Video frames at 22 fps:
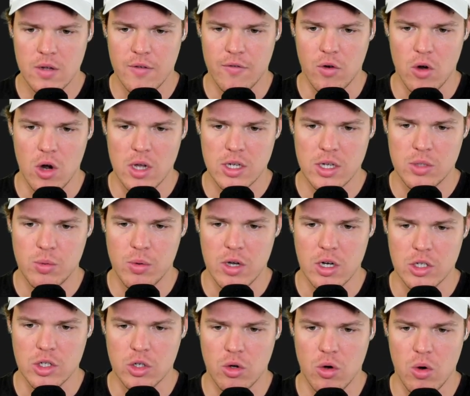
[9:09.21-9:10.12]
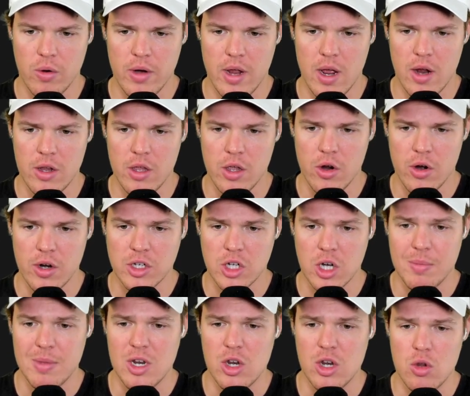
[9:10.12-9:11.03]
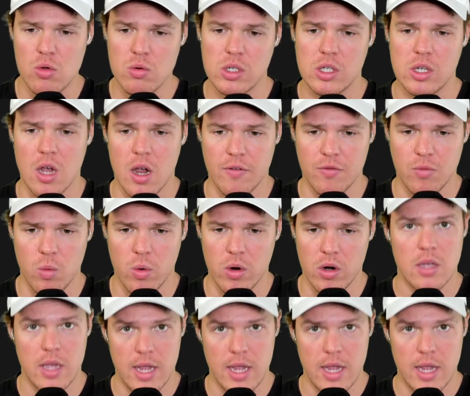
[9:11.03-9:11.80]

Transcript: For us, we're going to scroll down here. It's going to be new software.